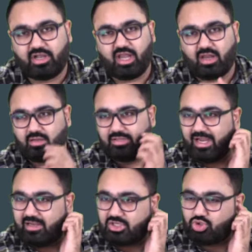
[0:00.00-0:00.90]
trick,
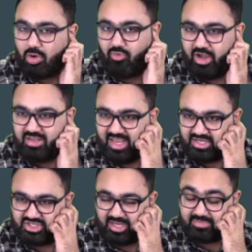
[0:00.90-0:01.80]
that is to avoid the
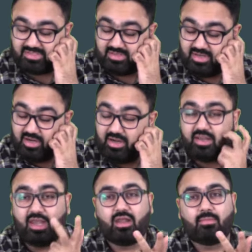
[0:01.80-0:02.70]
extremes.
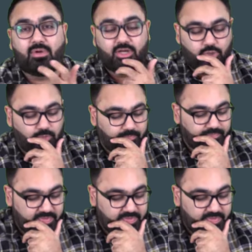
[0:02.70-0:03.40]
Trick number two.